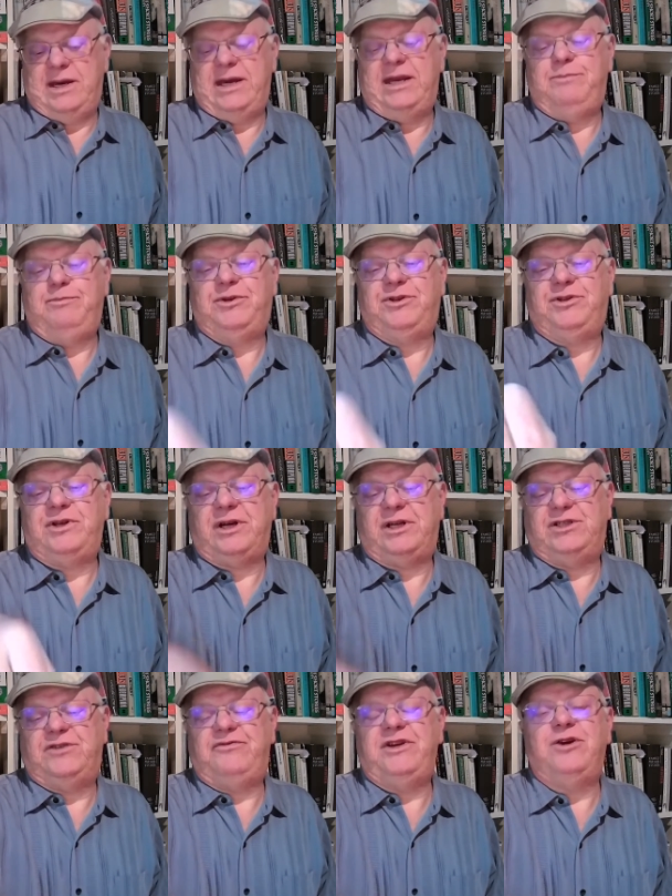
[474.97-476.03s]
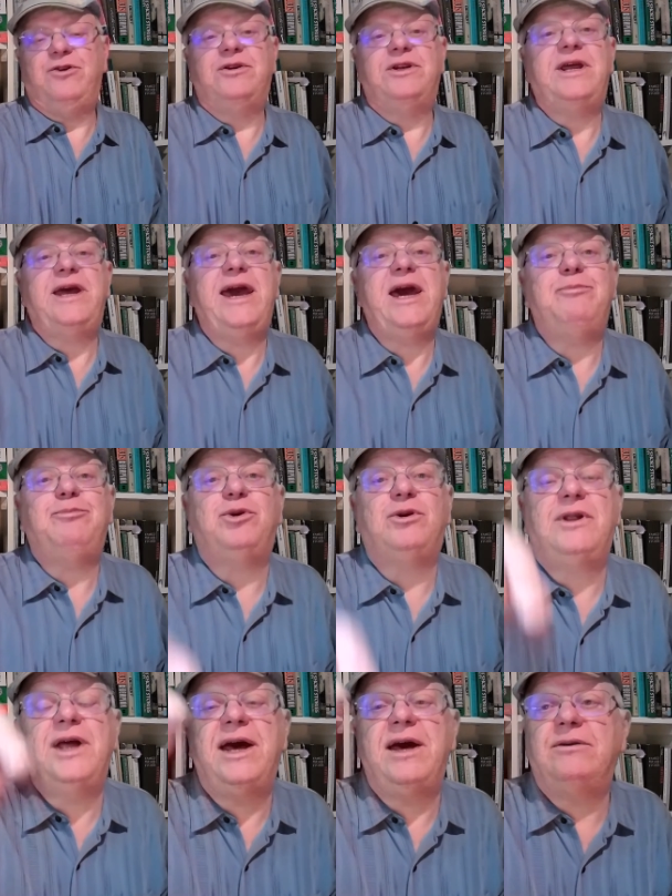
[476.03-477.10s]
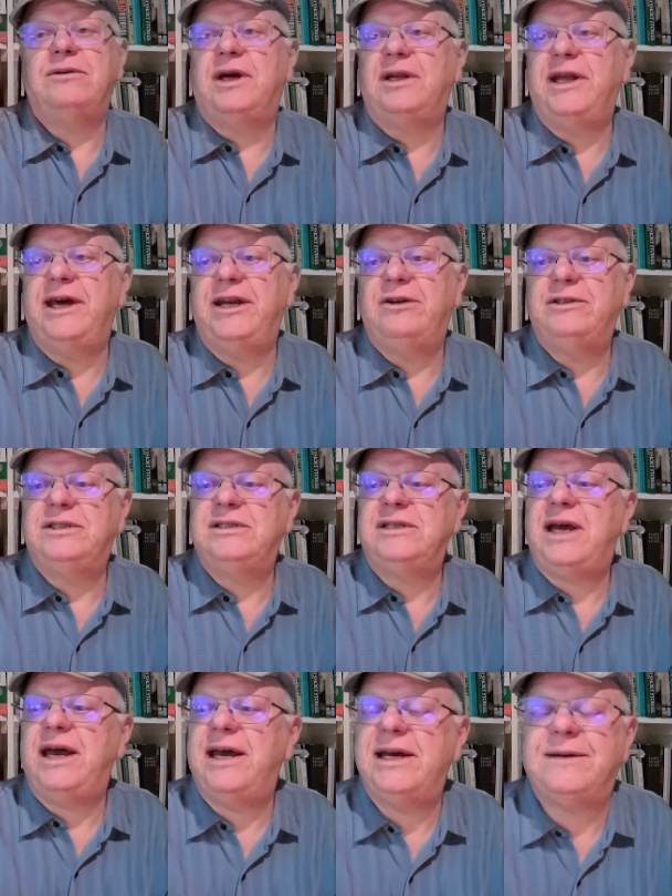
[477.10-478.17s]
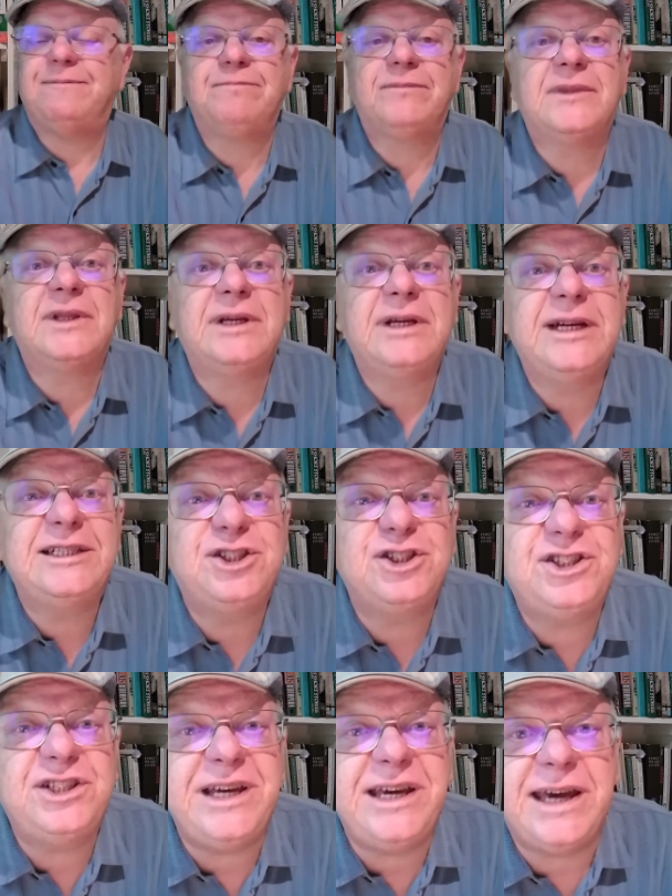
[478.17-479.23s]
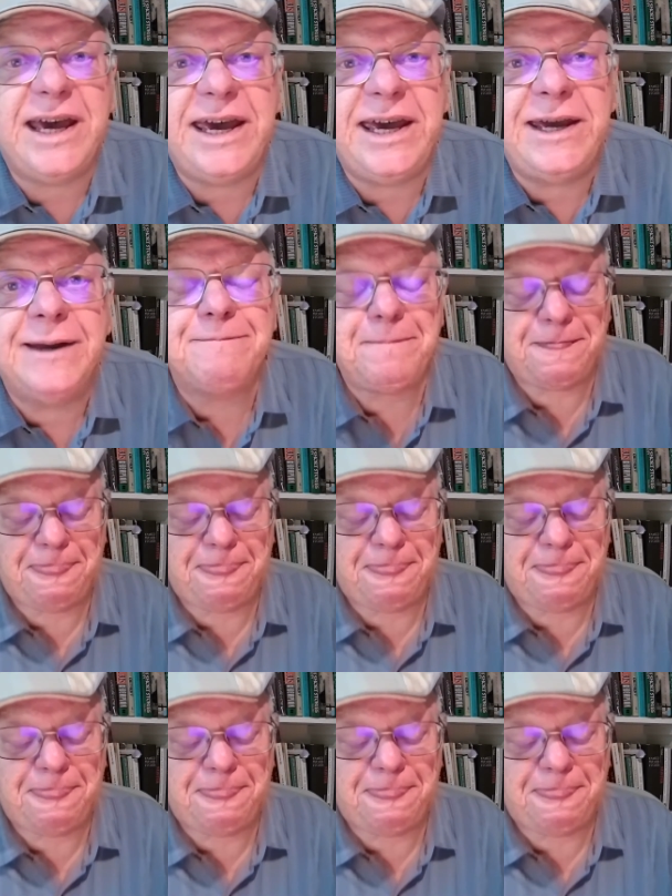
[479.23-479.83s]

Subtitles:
And he stuck his finger in the hat, pulled out a letter and says, it's a C, eh?